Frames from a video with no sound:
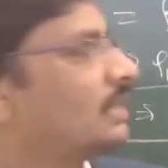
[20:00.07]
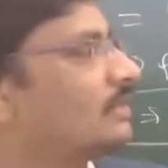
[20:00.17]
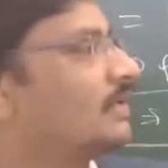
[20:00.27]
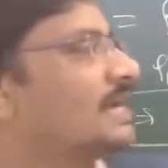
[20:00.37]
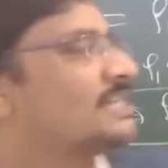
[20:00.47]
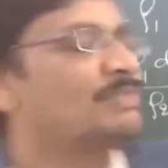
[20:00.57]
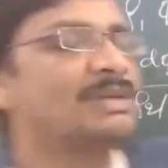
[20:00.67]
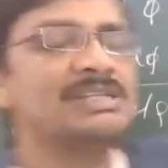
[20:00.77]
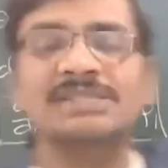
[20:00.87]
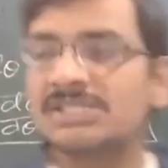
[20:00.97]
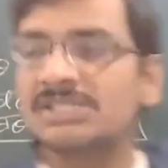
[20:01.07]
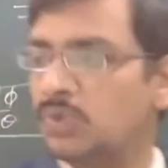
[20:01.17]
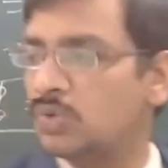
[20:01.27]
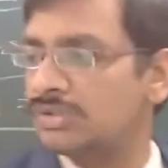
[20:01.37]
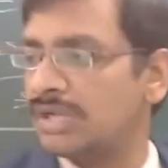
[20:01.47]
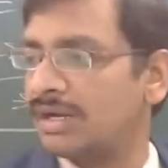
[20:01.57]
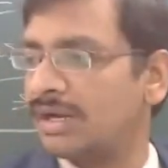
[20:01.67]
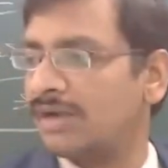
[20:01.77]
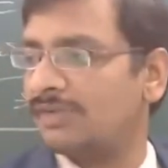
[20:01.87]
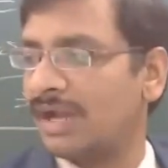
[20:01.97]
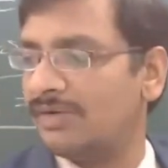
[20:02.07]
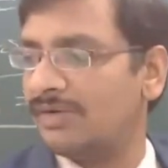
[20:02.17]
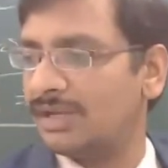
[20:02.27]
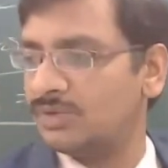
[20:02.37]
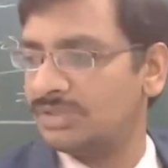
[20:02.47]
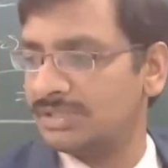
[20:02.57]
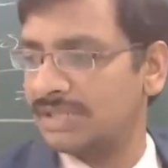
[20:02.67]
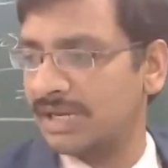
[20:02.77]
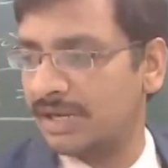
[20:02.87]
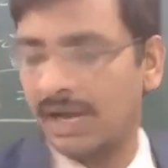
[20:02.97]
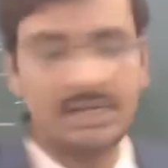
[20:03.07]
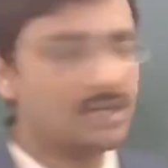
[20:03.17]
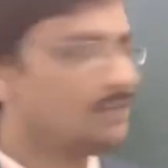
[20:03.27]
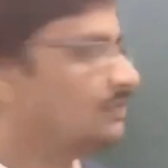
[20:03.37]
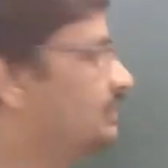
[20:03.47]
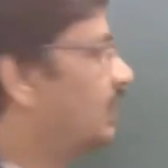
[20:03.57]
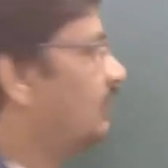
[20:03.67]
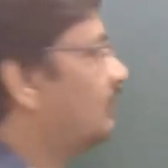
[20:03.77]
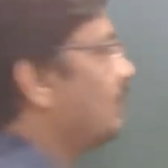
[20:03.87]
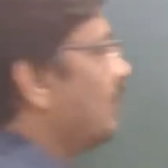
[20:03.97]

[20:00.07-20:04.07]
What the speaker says: to express this new center of gravity which is at a height of z from the